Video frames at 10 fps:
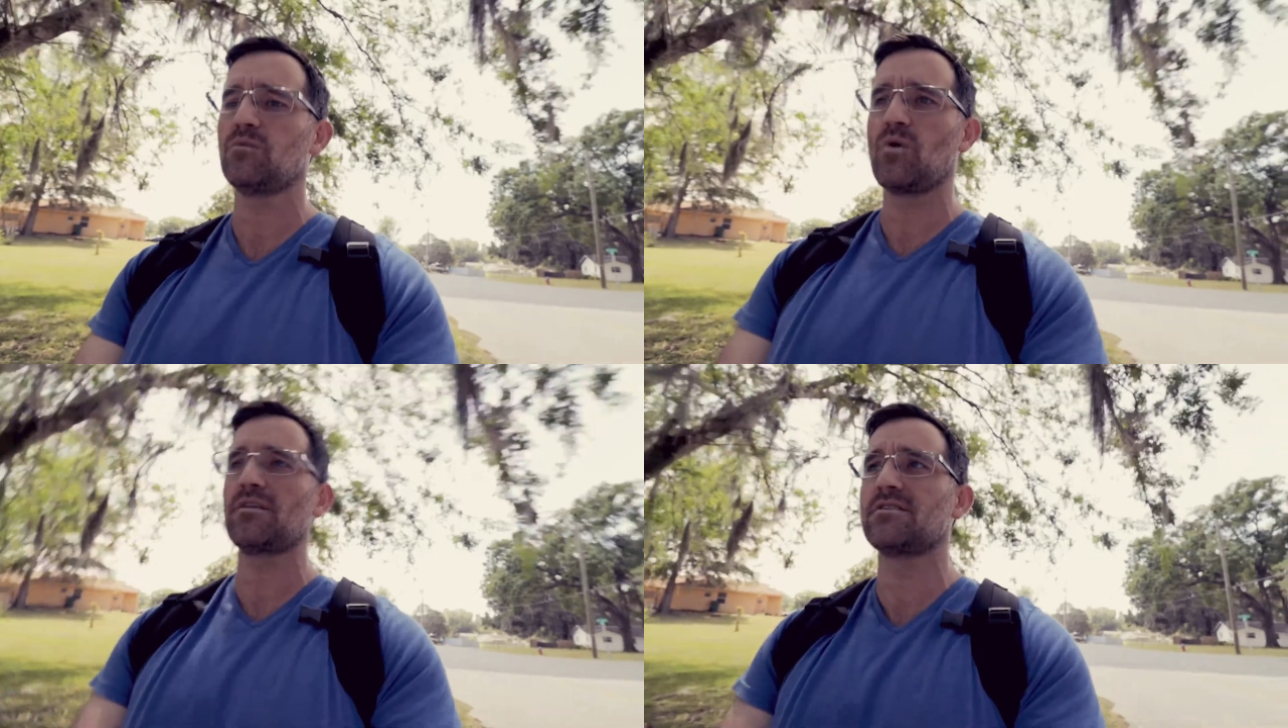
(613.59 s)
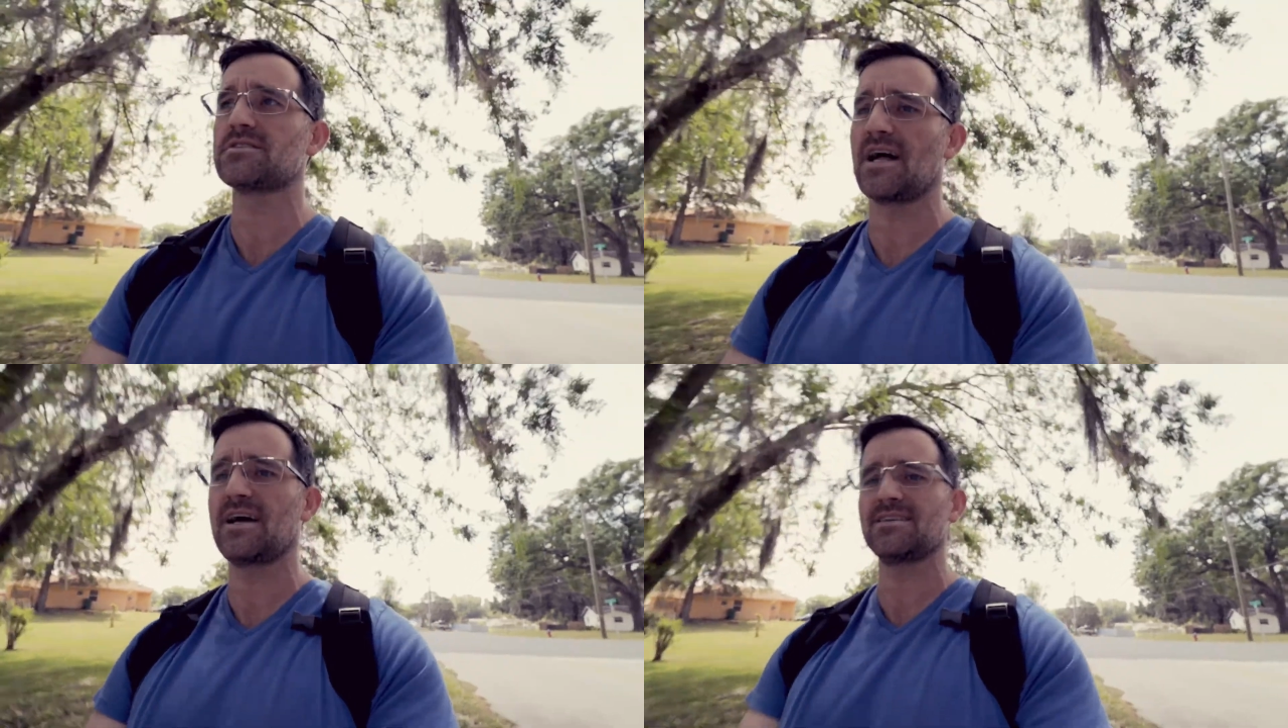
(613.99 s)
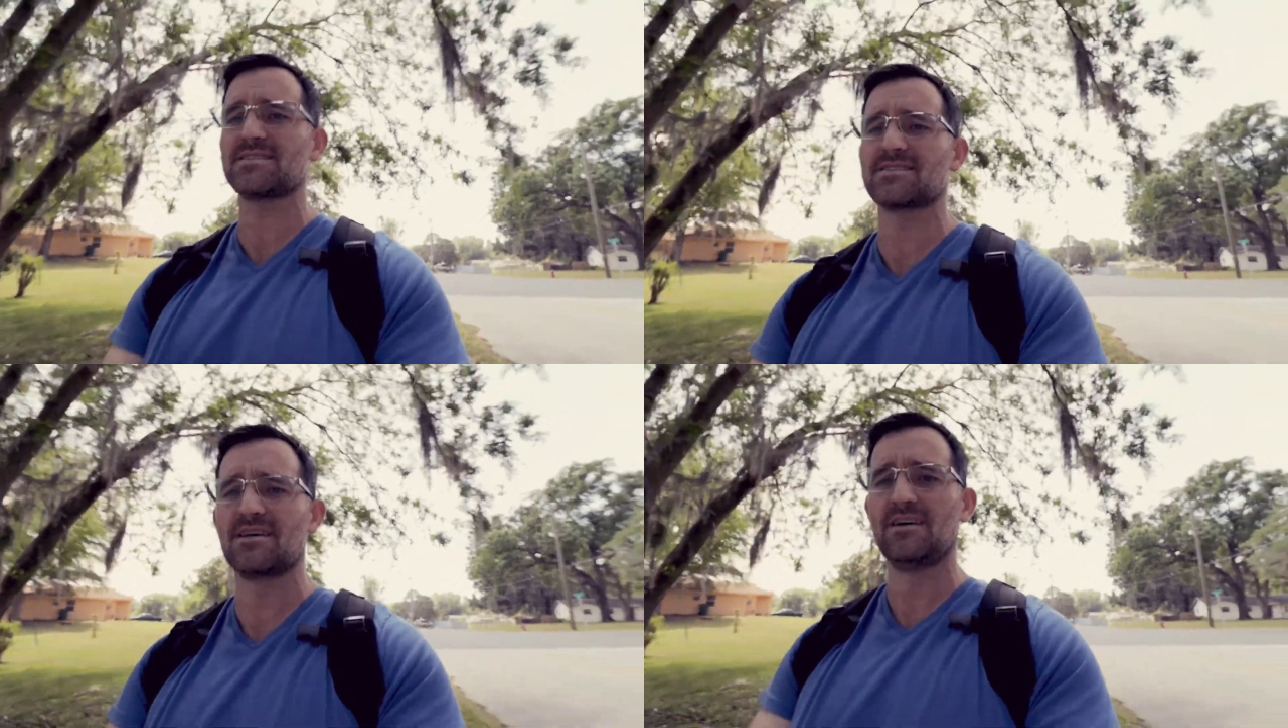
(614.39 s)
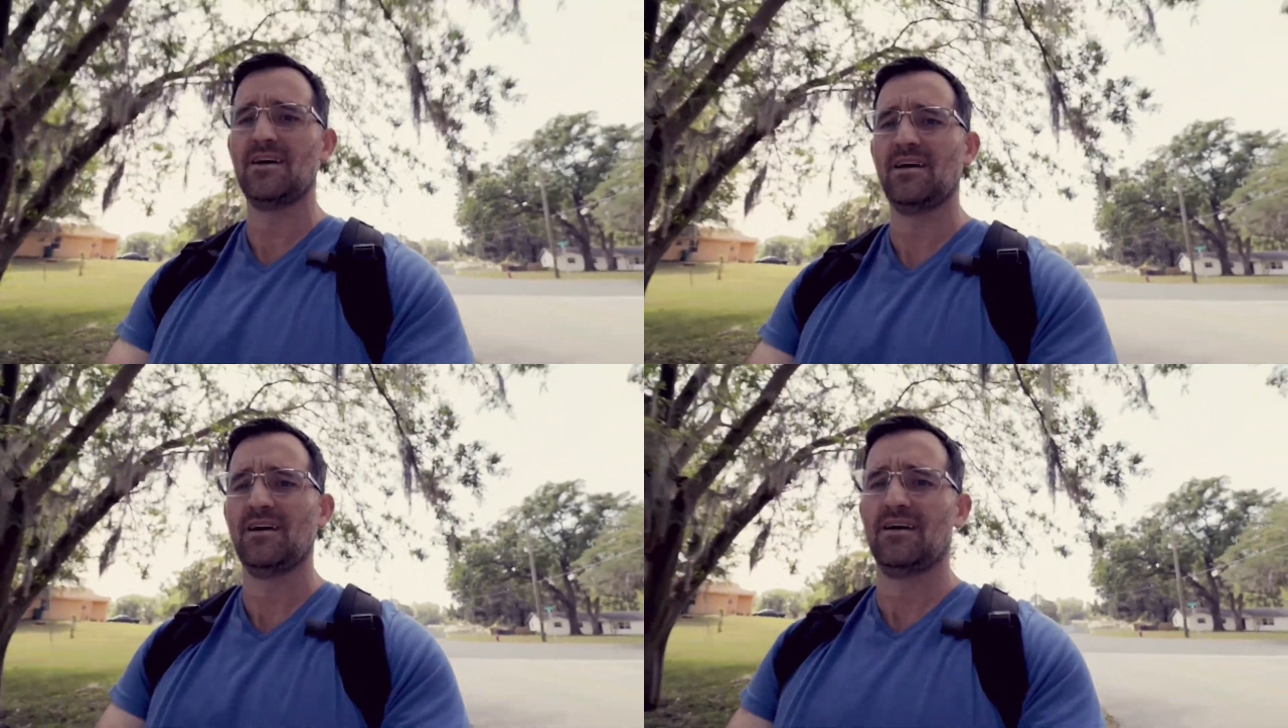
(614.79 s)
weather's nice.
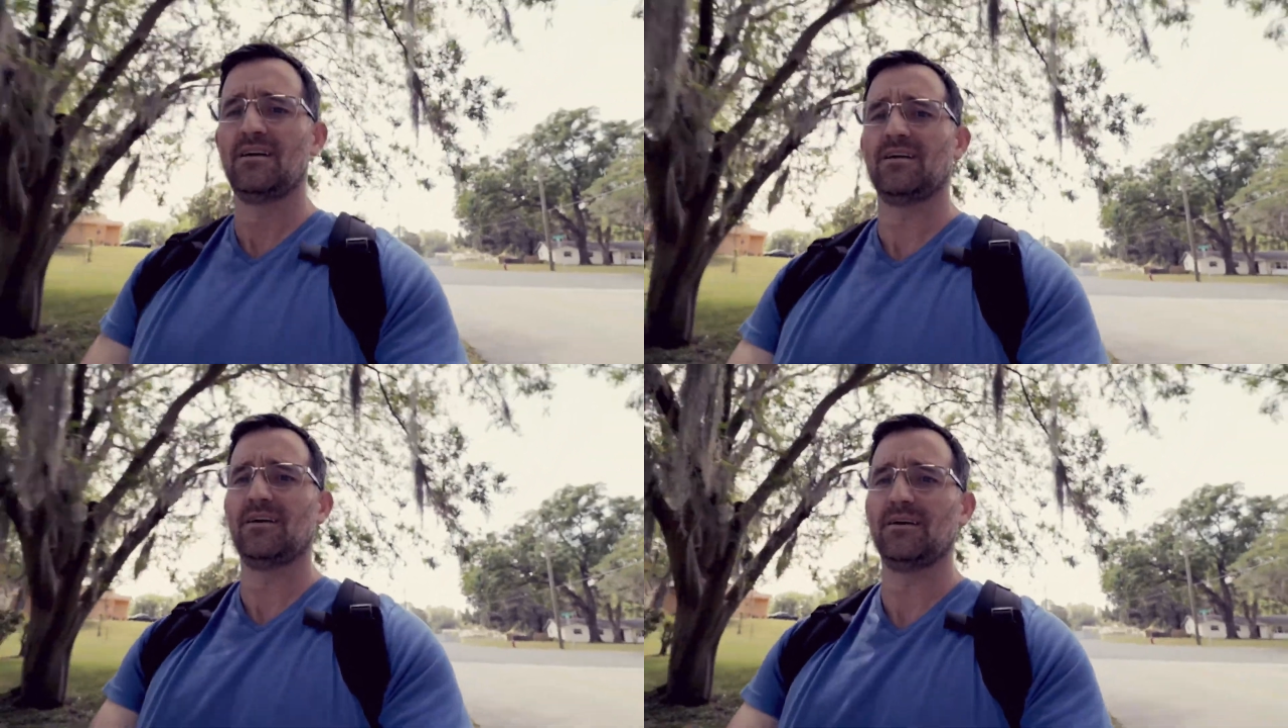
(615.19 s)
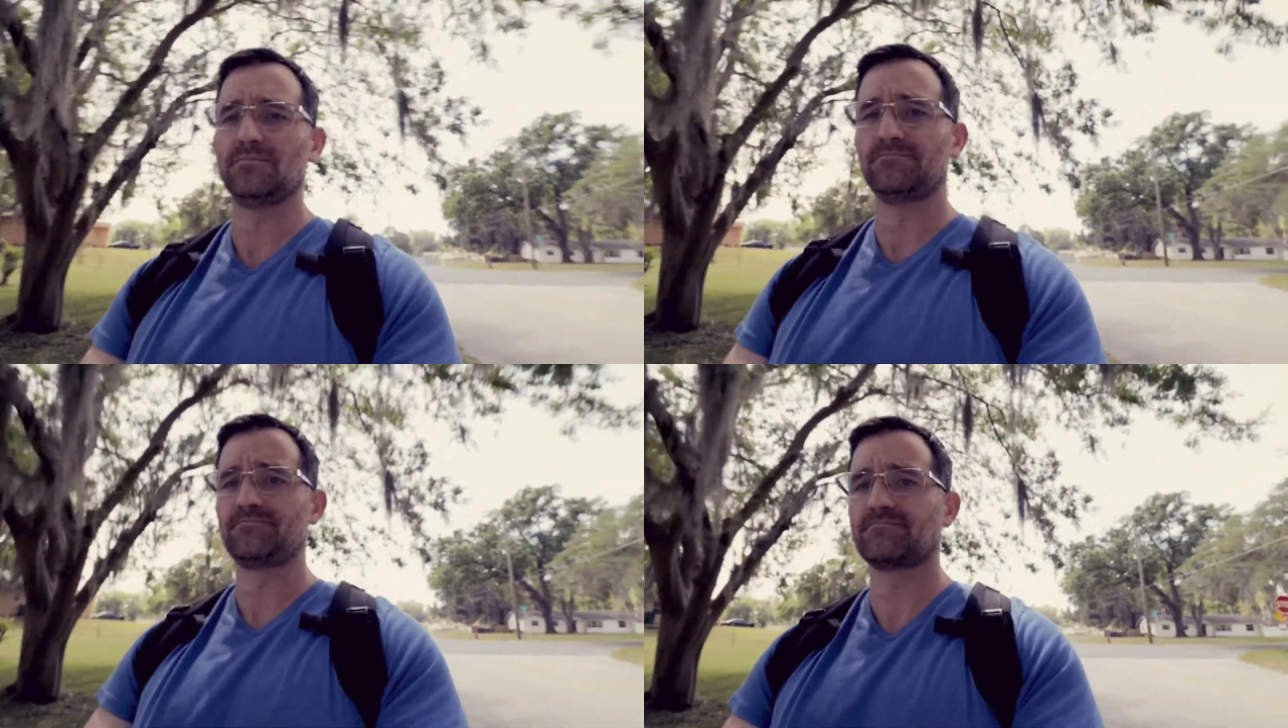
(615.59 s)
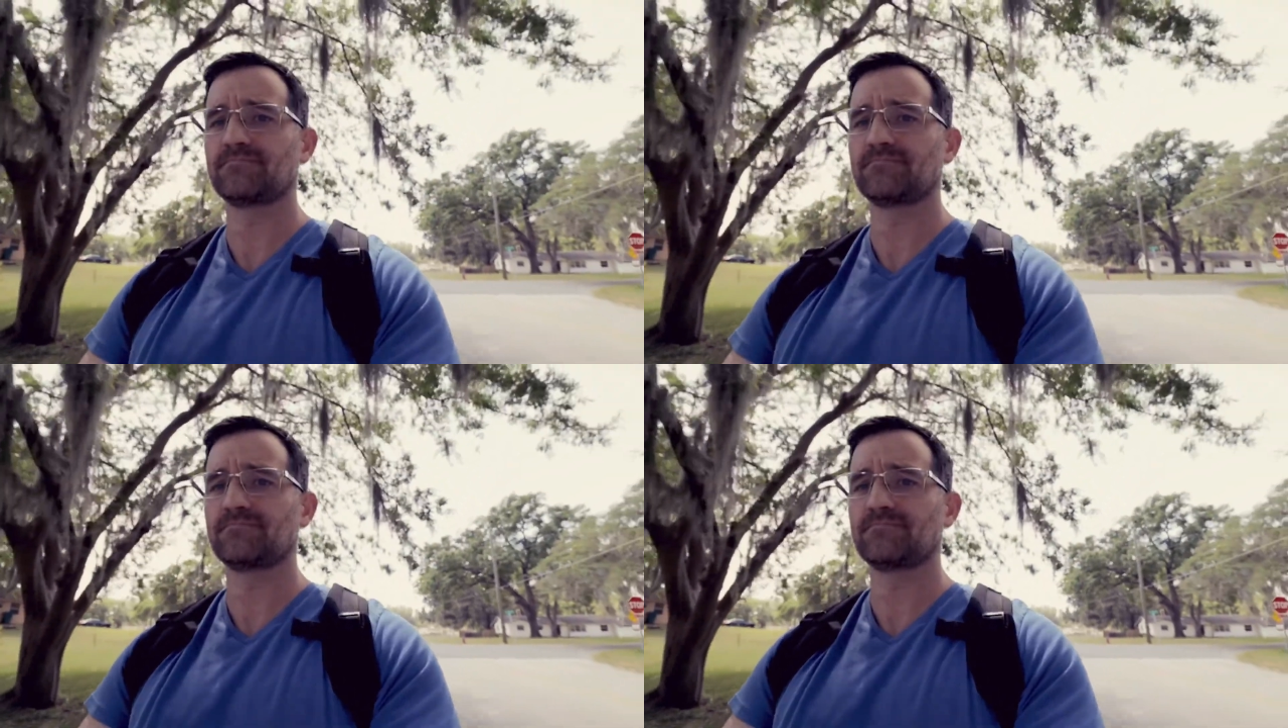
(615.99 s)
Can't